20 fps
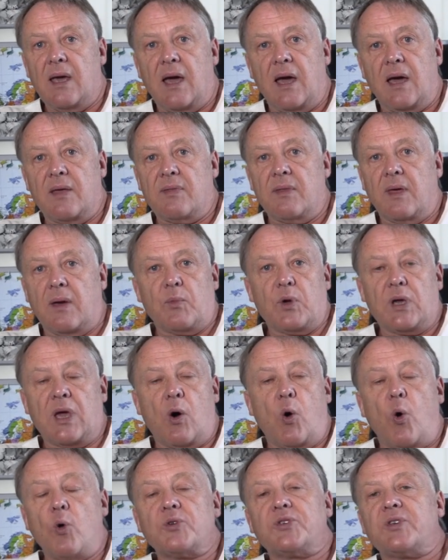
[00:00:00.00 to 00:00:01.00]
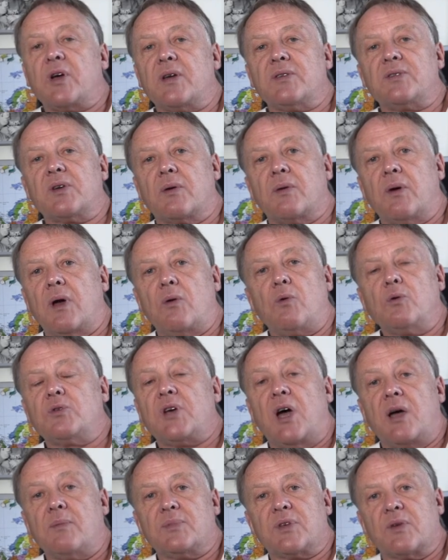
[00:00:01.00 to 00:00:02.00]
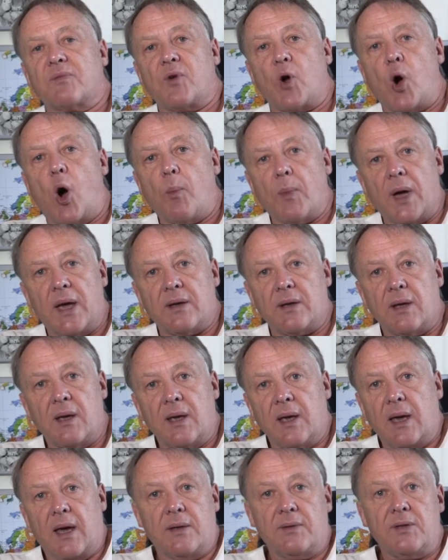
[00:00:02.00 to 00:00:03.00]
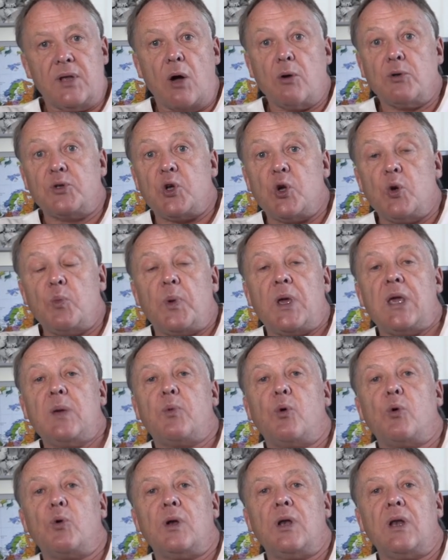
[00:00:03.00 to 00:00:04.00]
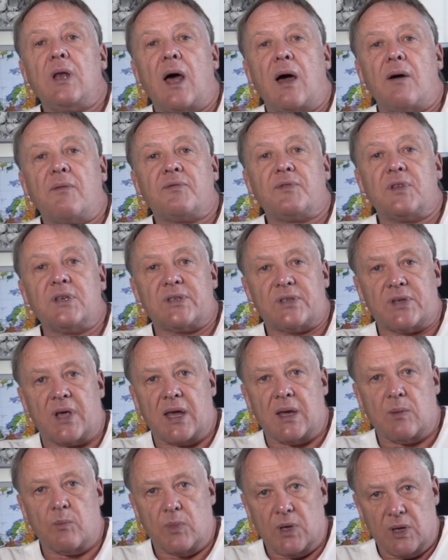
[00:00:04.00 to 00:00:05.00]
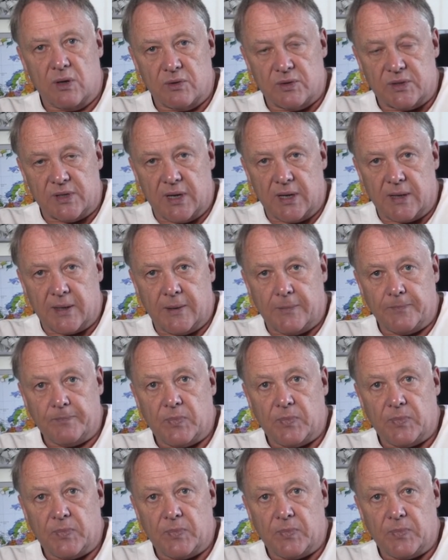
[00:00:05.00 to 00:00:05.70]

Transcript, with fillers: And, then we get all kinds of all times of comment. And no two people love the same music.